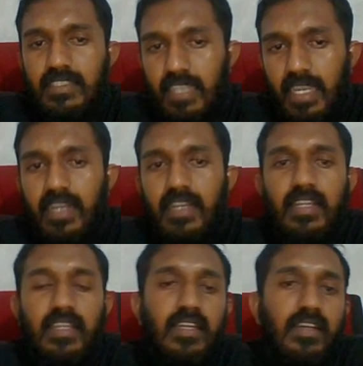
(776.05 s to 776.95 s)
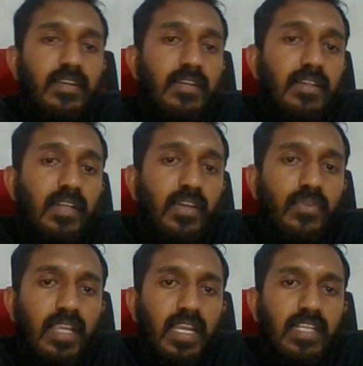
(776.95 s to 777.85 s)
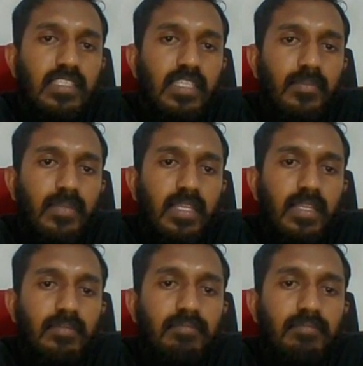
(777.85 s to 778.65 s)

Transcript: Then we can simply